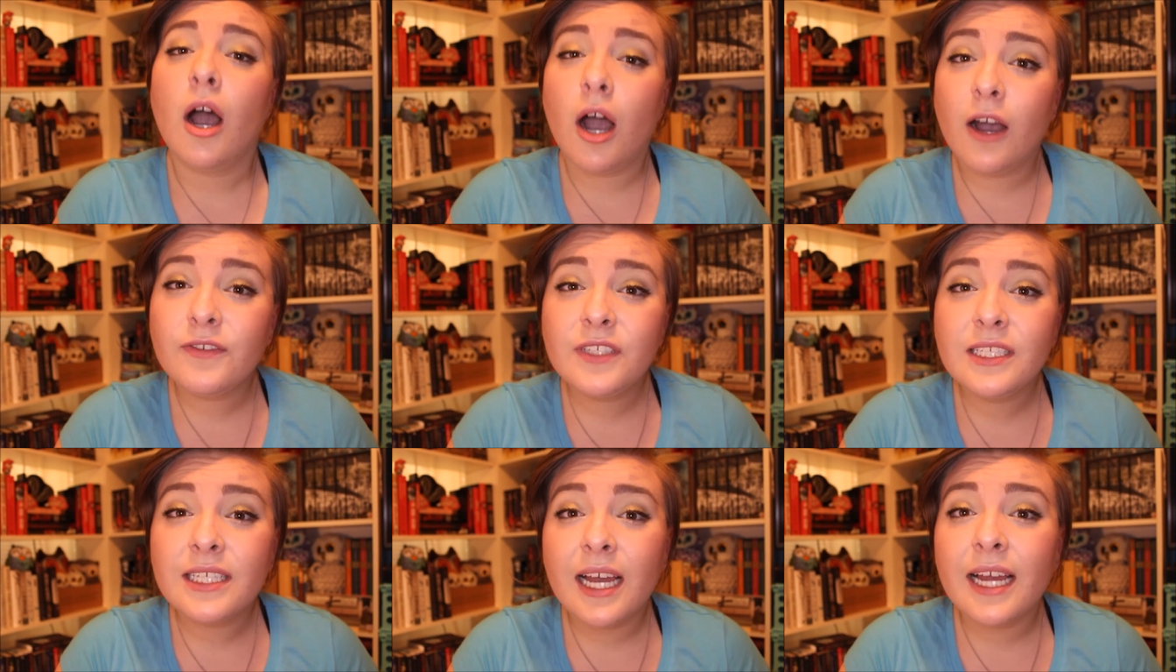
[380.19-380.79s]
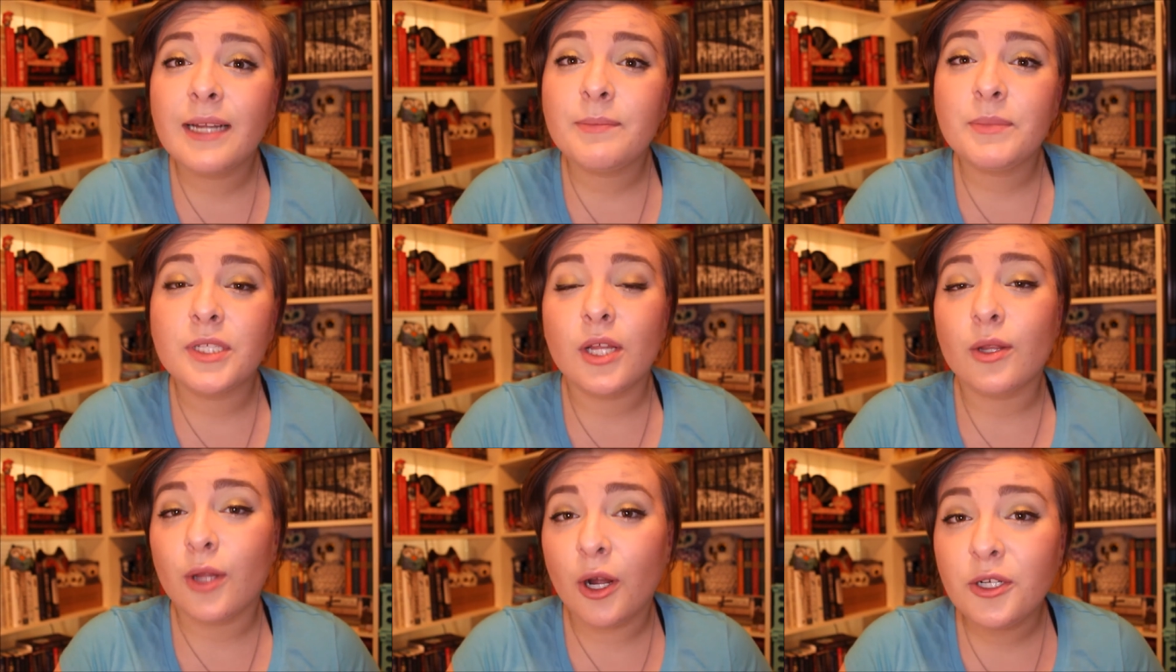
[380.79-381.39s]

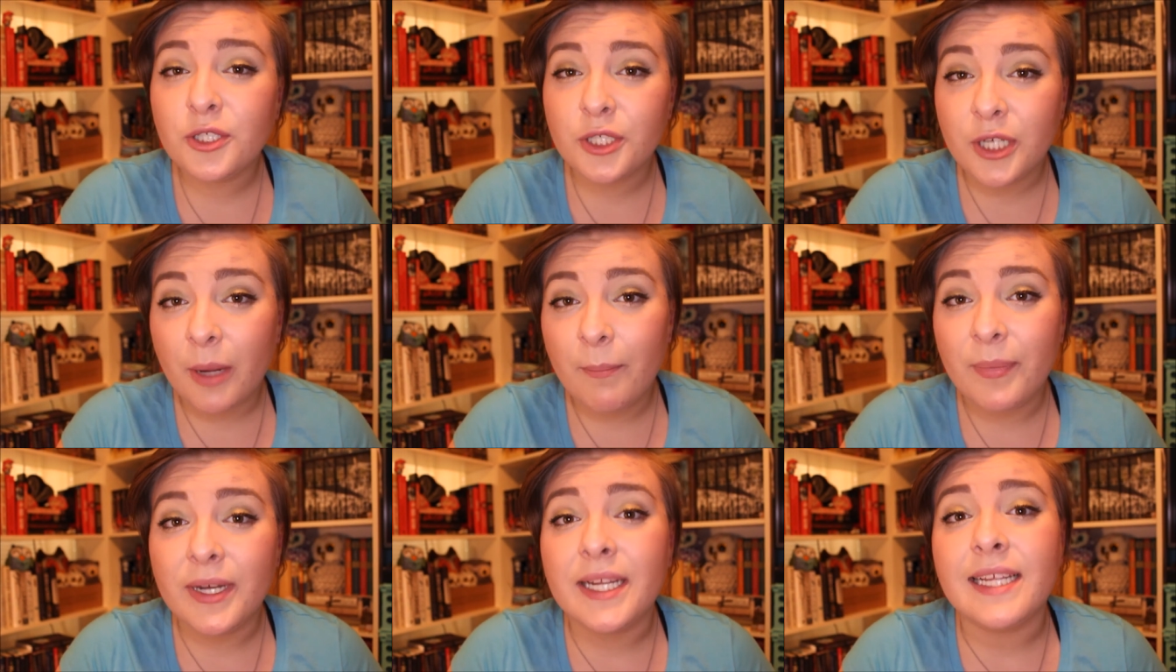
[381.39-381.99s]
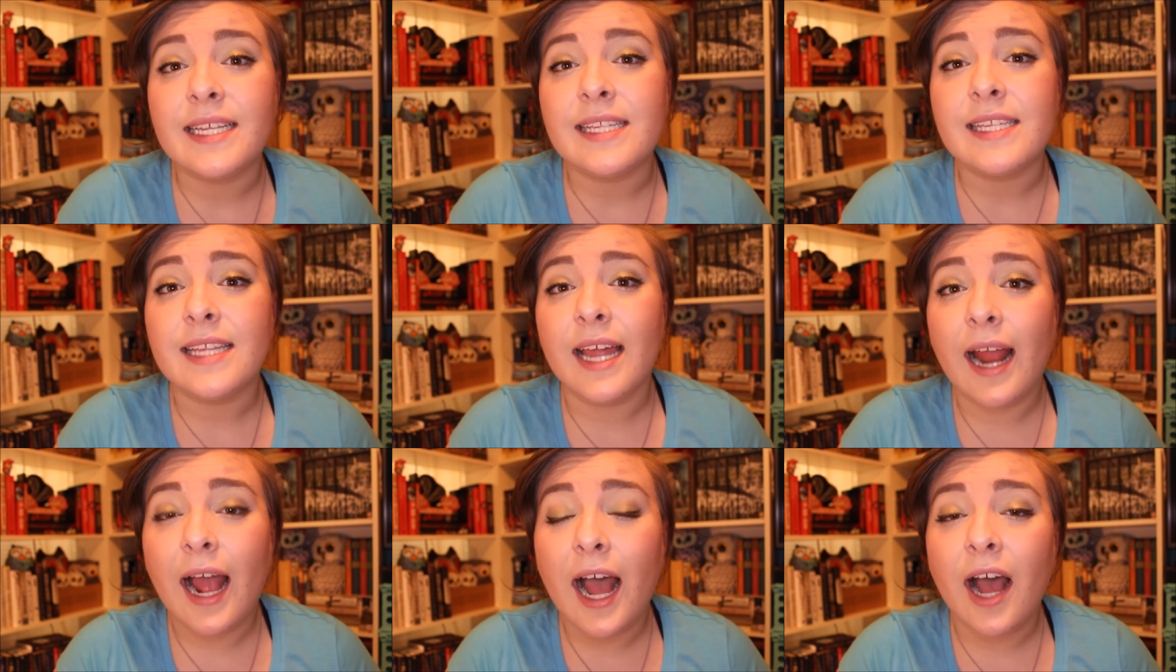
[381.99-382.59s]
Oftentimes, larger companies
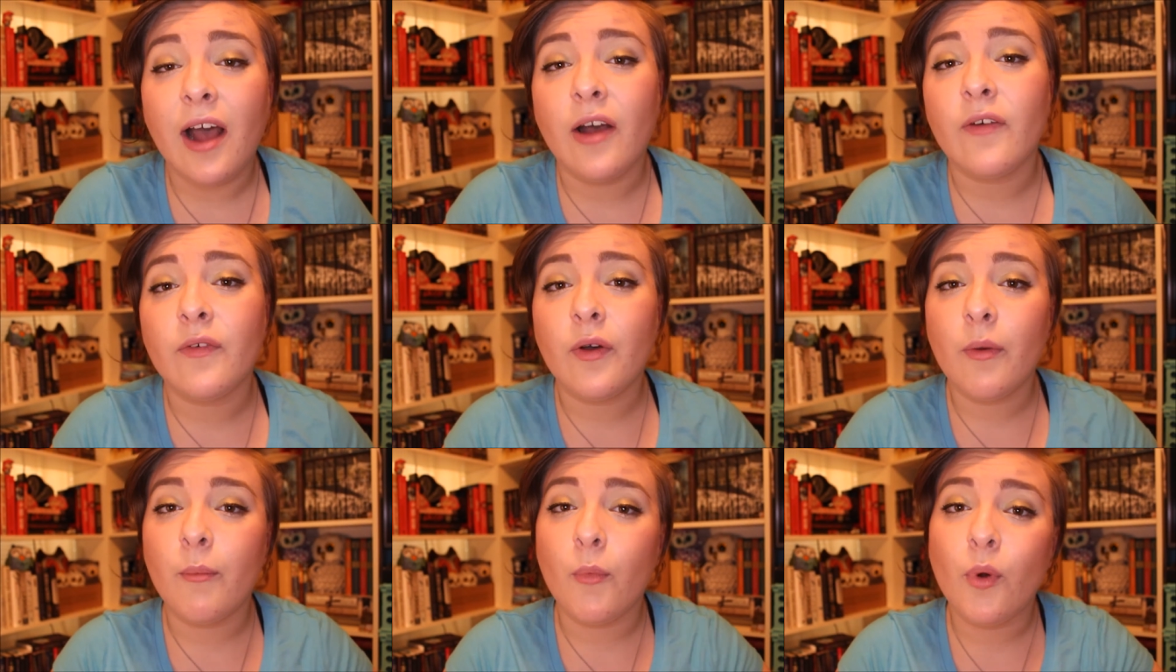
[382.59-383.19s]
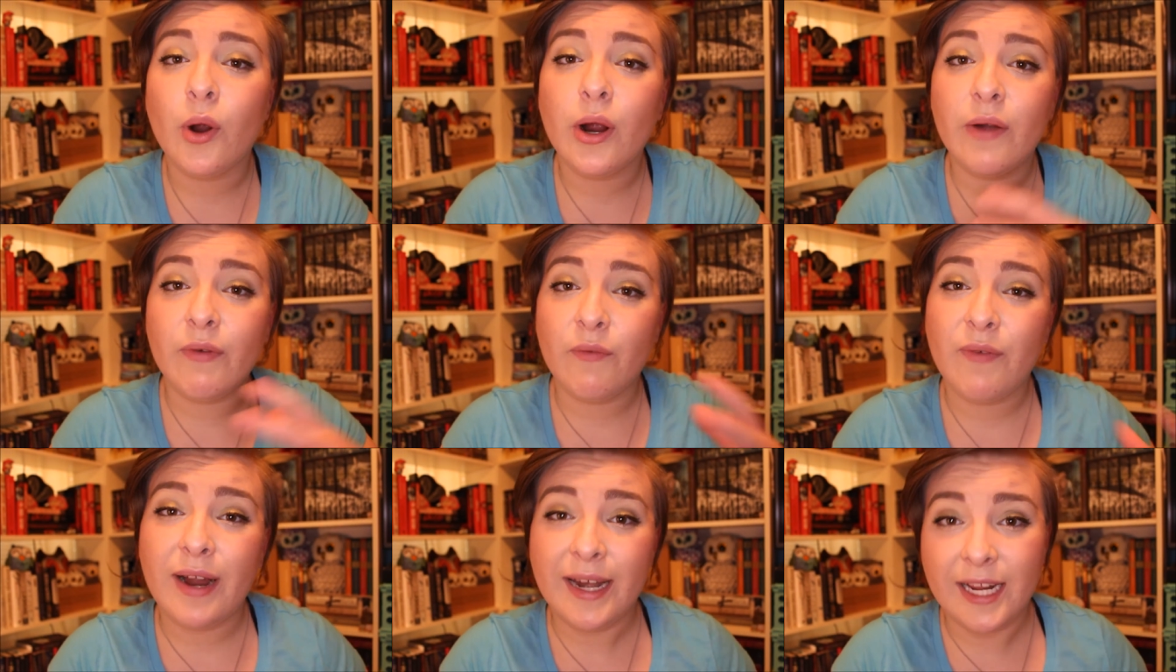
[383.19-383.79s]
that have more of
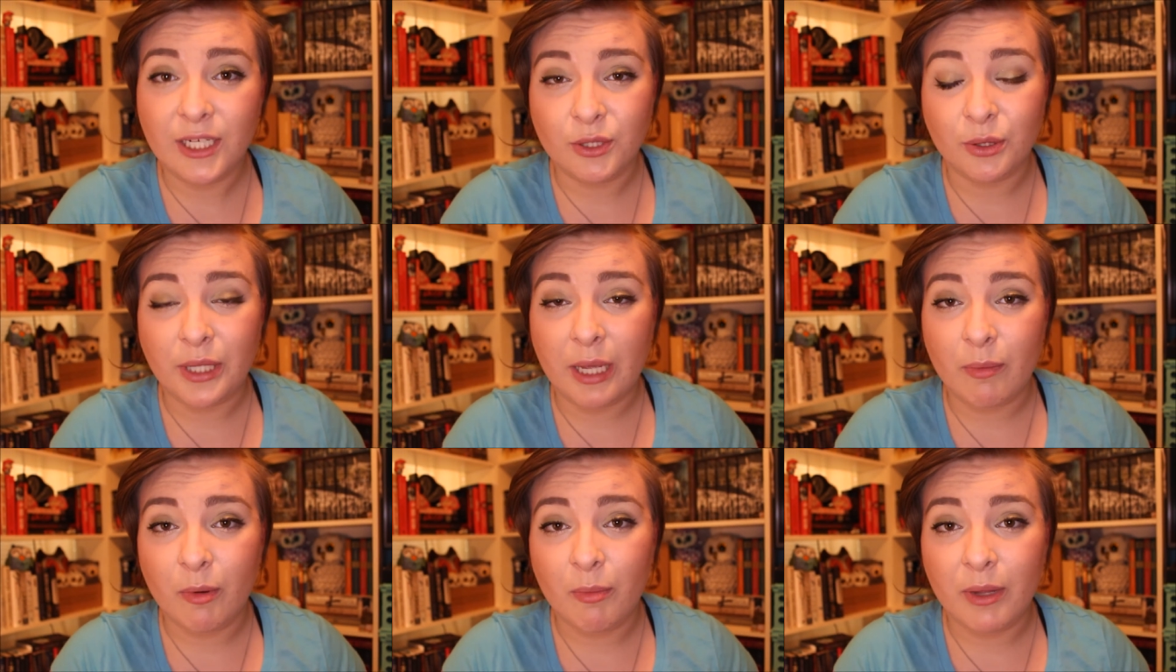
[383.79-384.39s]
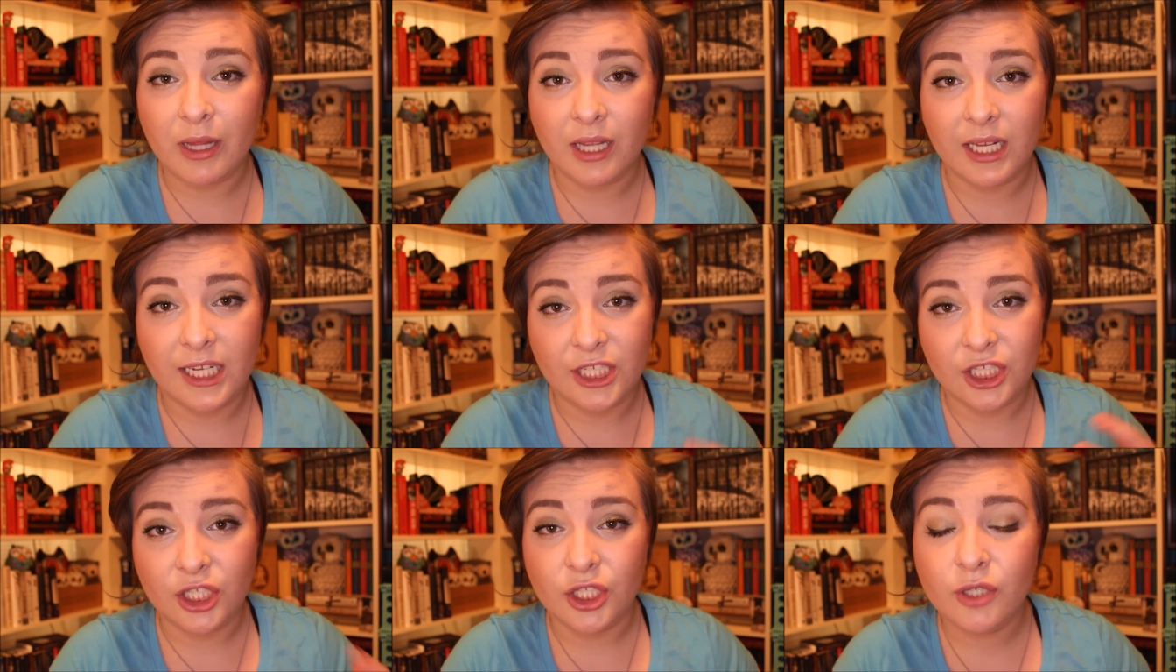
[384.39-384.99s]
a financial
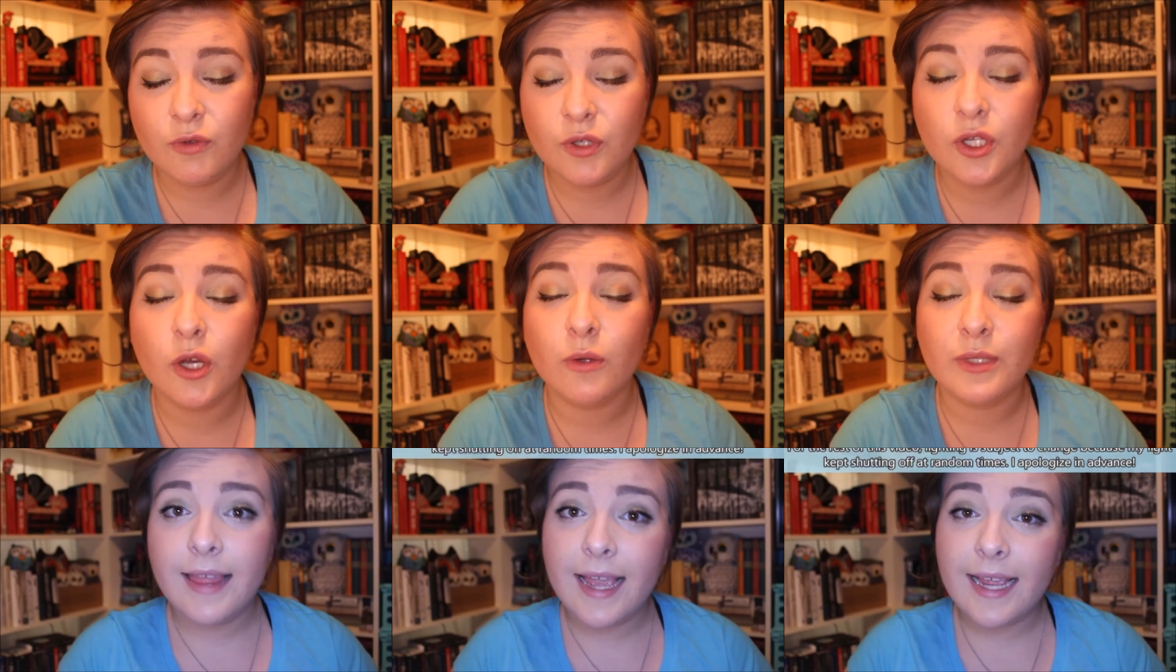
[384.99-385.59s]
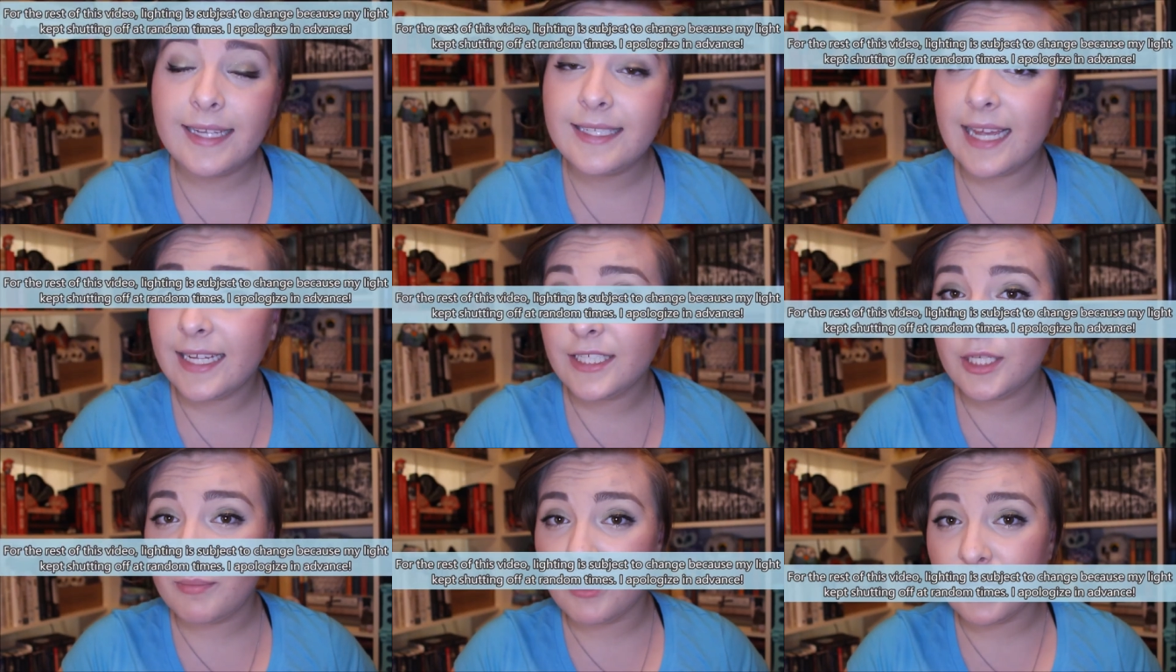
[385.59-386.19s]
capability to do so, they
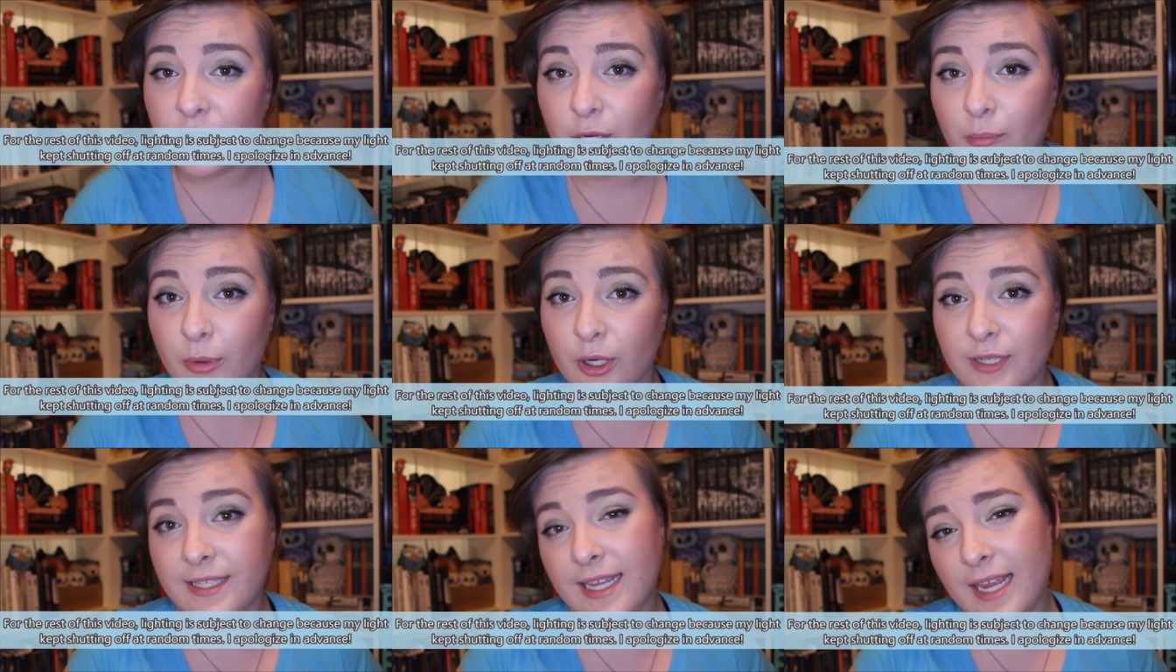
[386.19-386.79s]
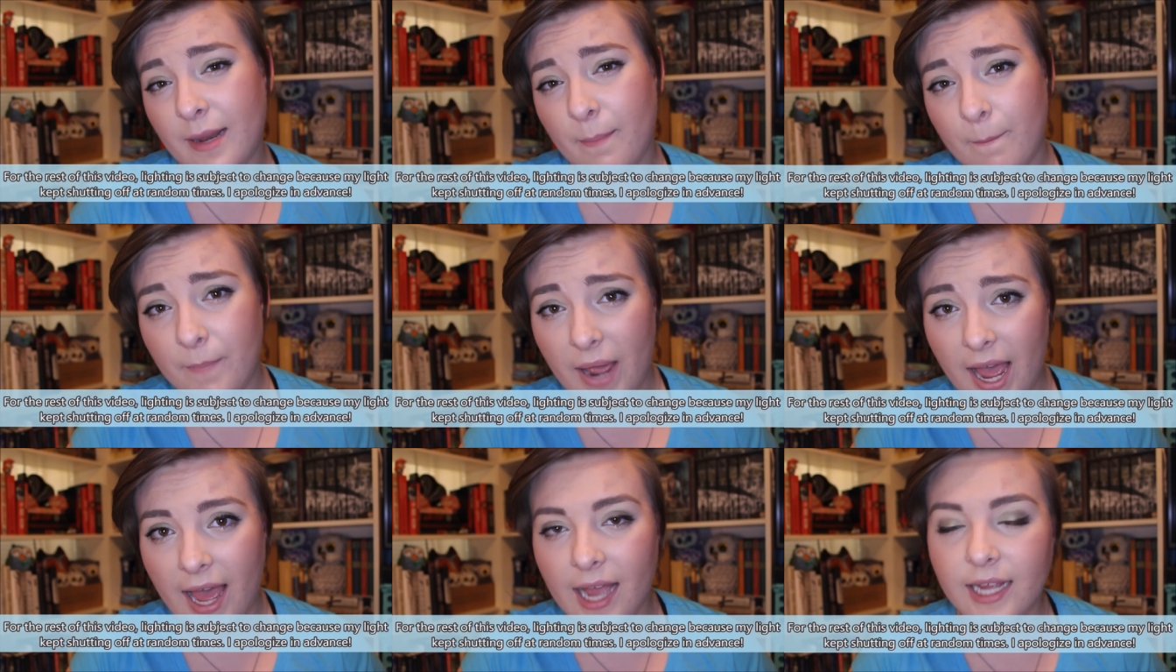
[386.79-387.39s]
tend to put their books in
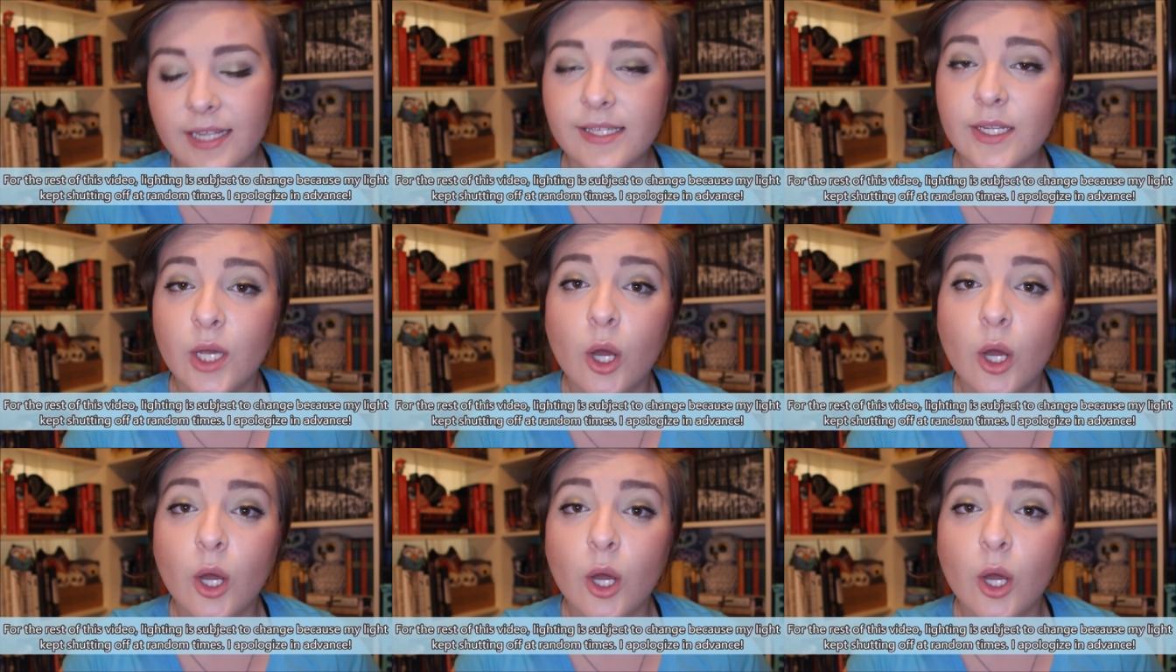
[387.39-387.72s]
bags,